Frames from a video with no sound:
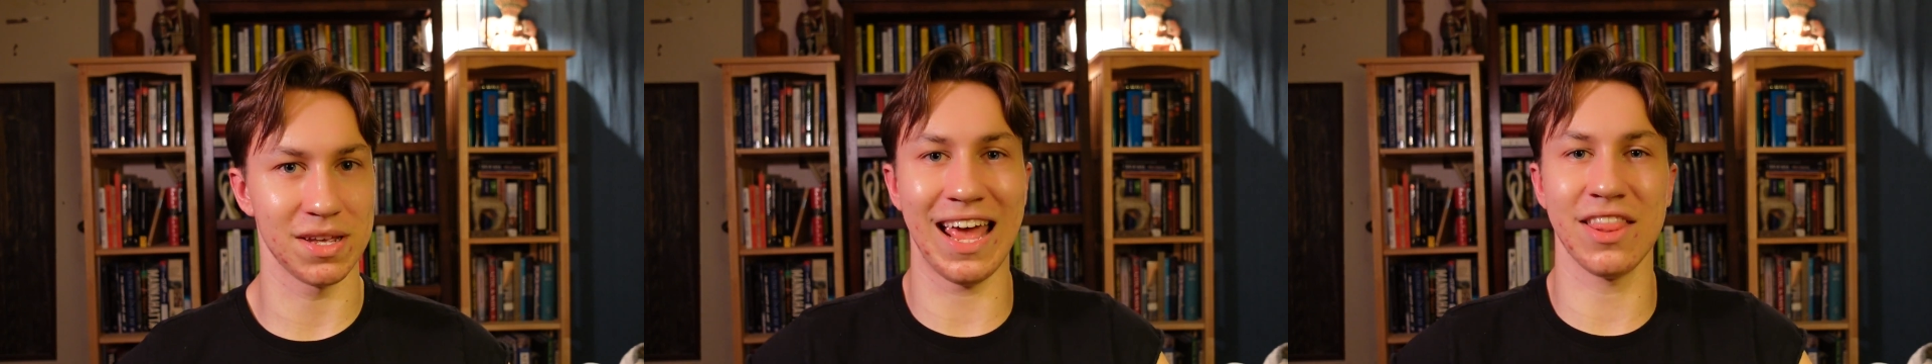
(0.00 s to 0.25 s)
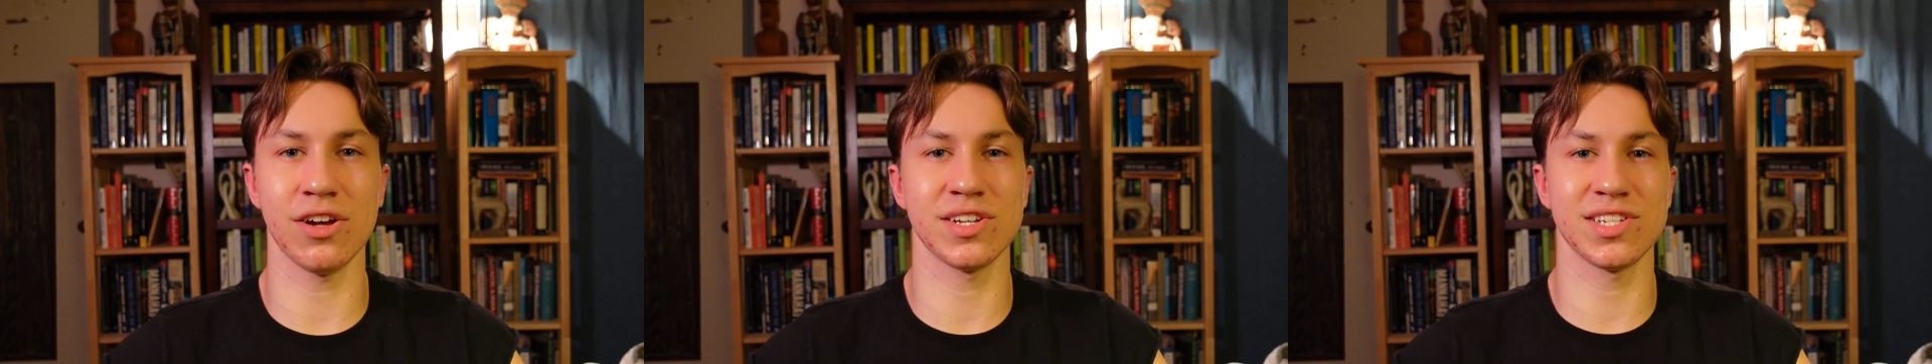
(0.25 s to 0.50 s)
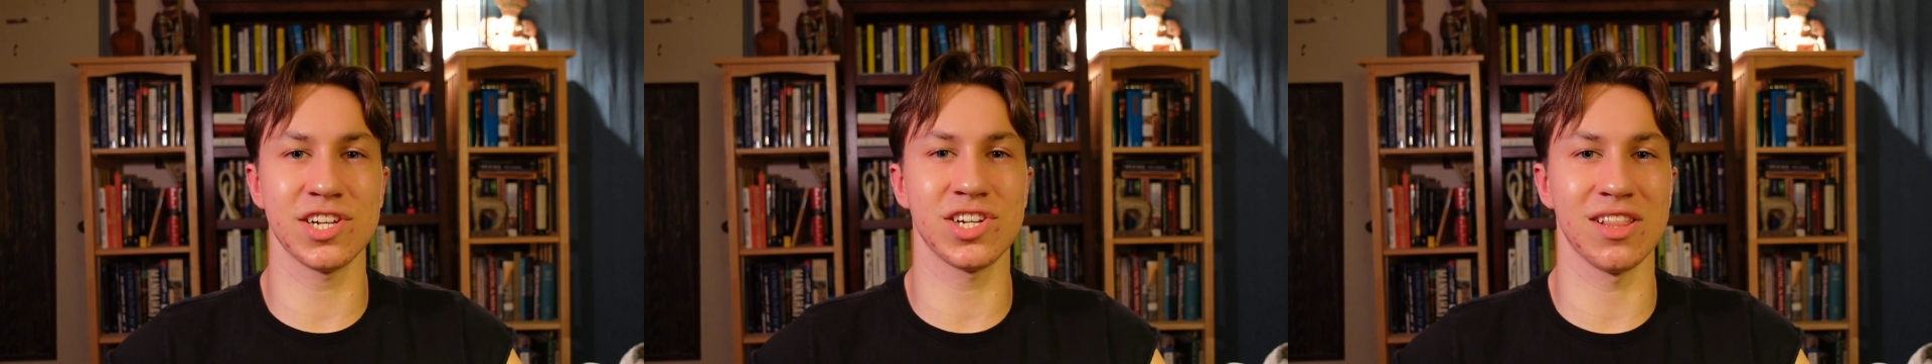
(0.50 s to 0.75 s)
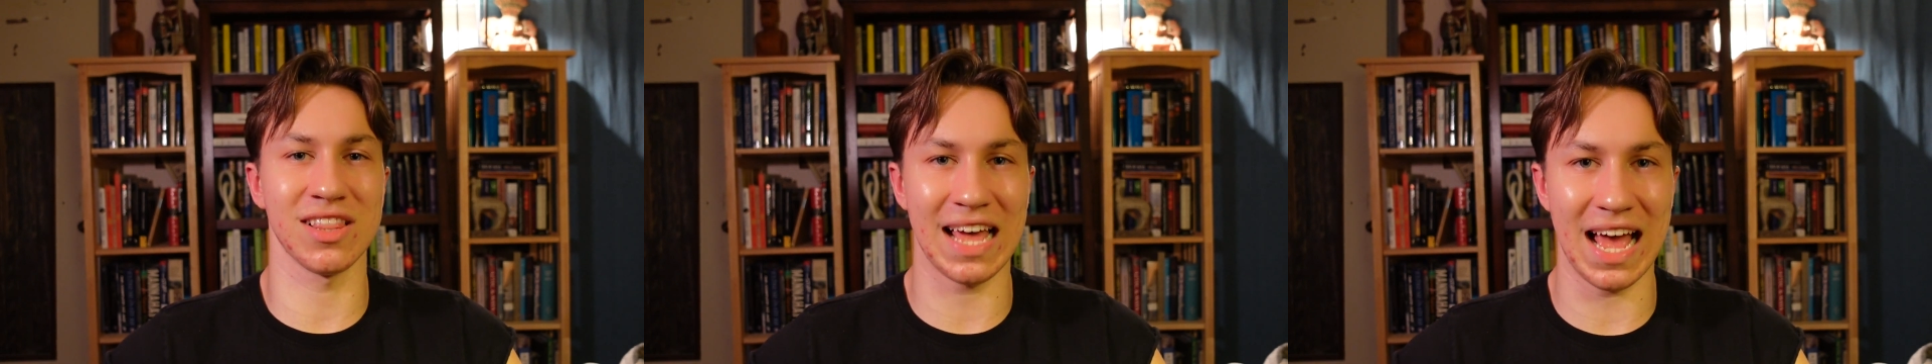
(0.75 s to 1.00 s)
And there is such a
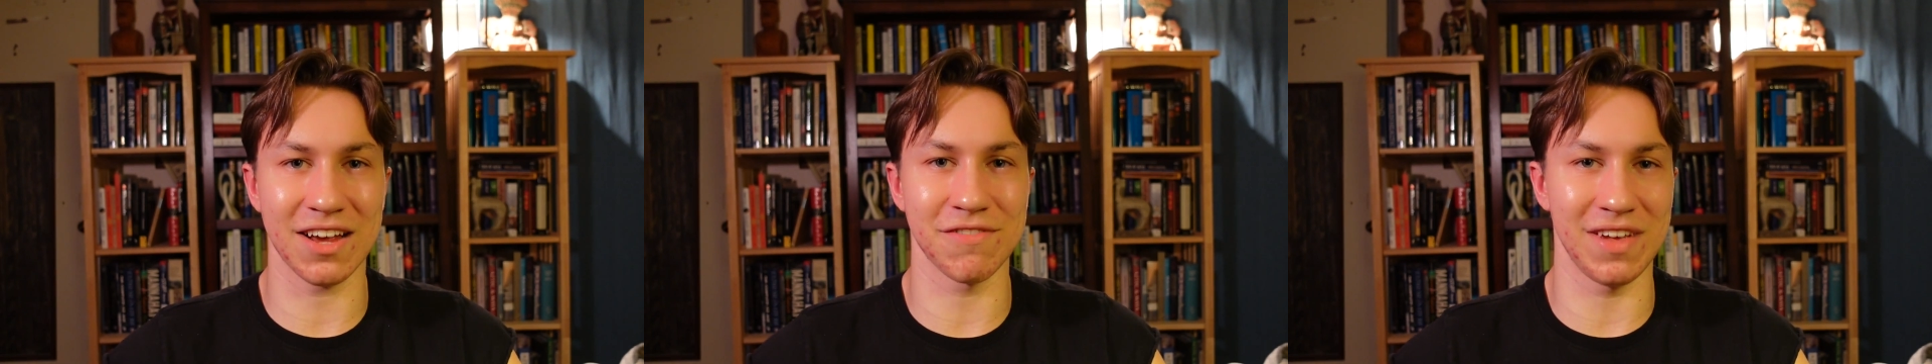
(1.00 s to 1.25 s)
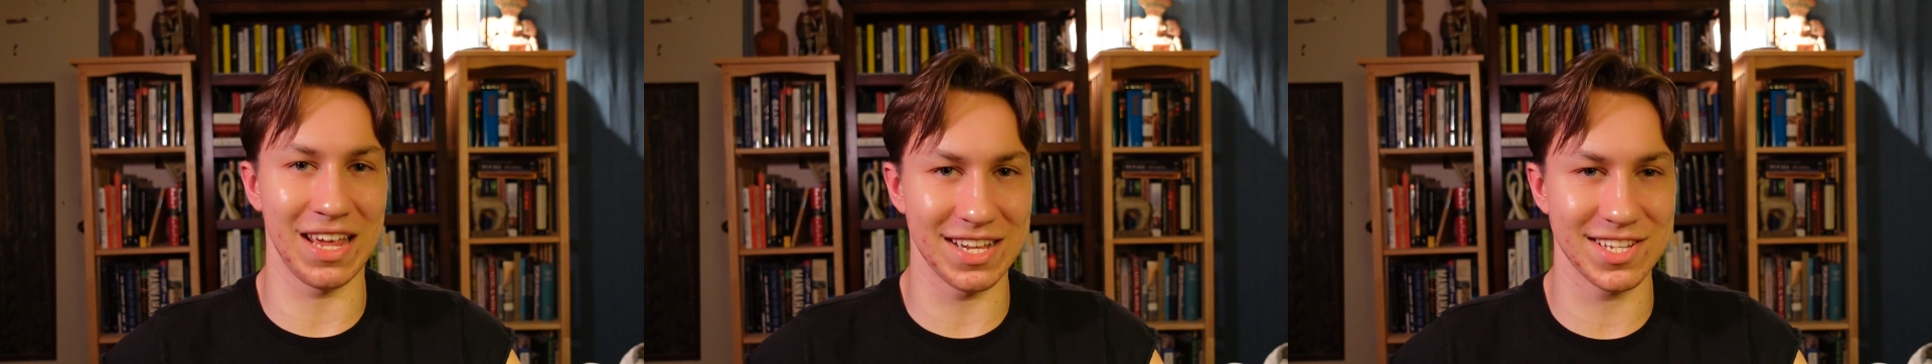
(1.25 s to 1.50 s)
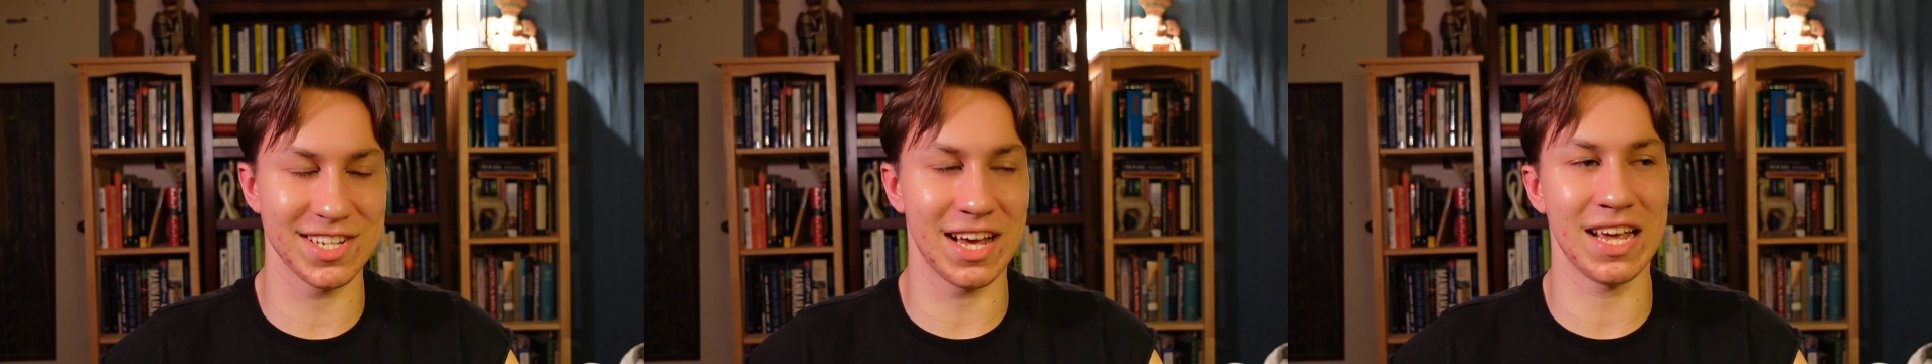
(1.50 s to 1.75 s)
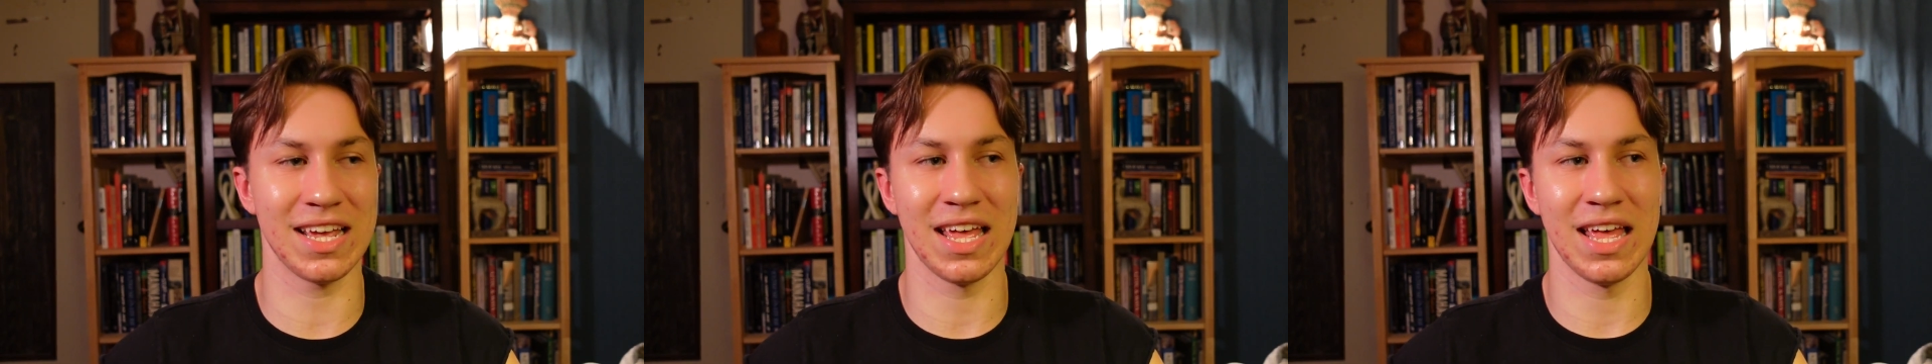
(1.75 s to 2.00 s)
lack of
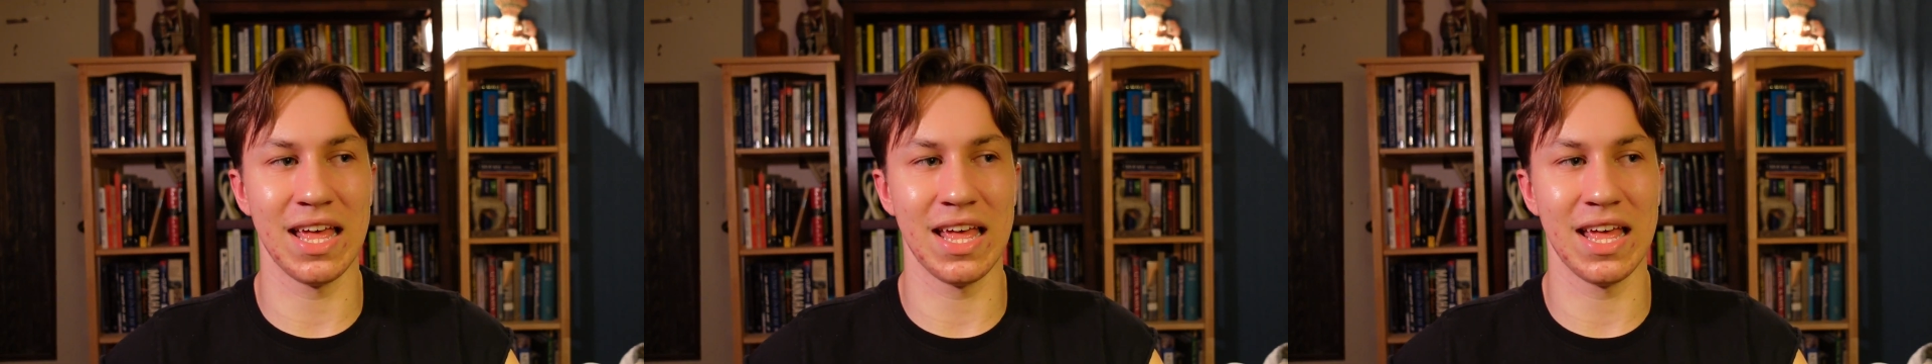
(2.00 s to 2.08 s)
insight,